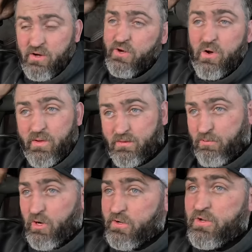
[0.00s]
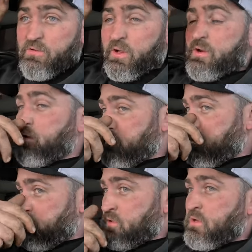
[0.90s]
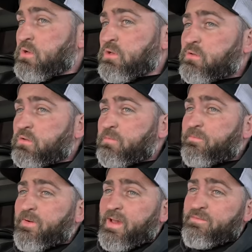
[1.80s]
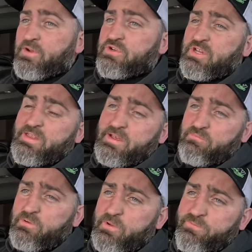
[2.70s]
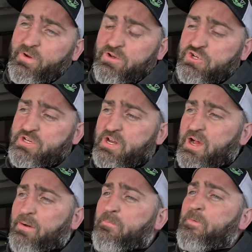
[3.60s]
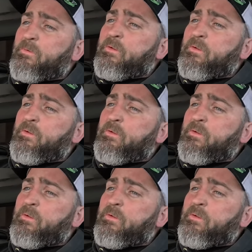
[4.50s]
Or no, we bought a new one. So it's been five years. And then when we freshened it up,